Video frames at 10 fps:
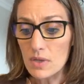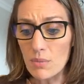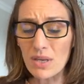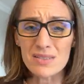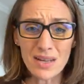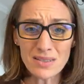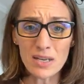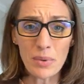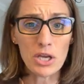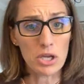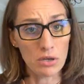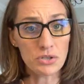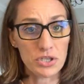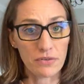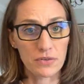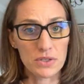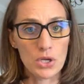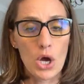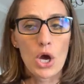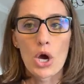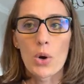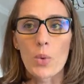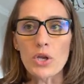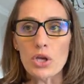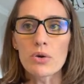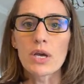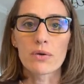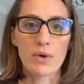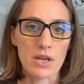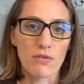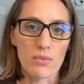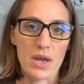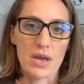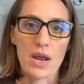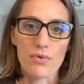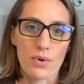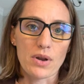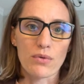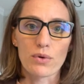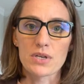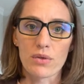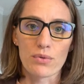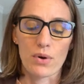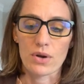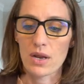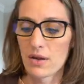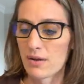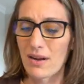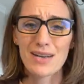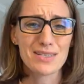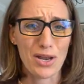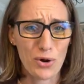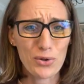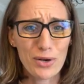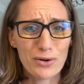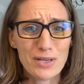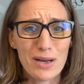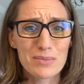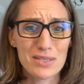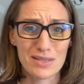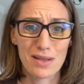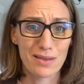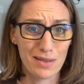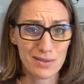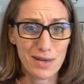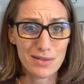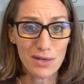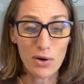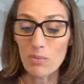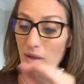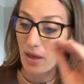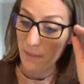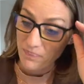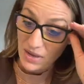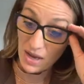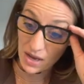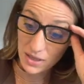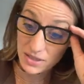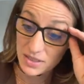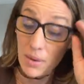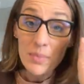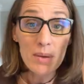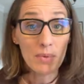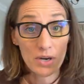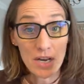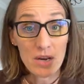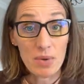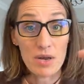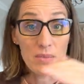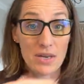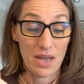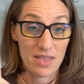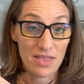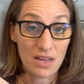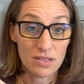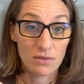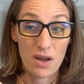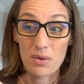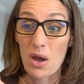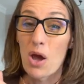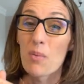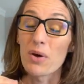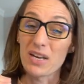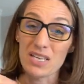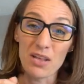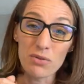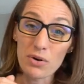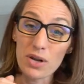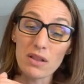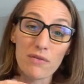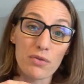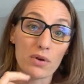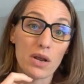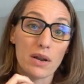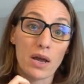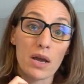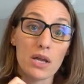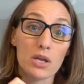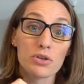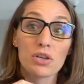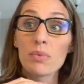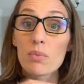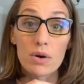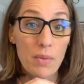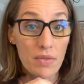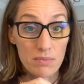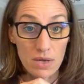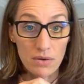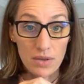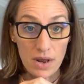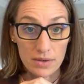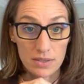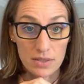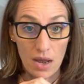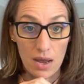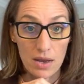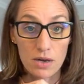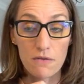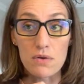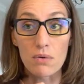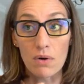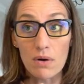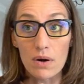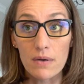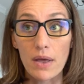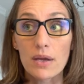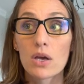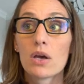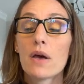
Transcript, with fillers: because that's going to make a huge difference when you get ready for bed 8.30, 9.30, 10.30. I say earlier times because I think that's ideal, but like some people are getting to bed at midnight. That's fine. But at 10 30, 11 30 at night, you shouldn't be worrying about the meal the next day. And if you are, like,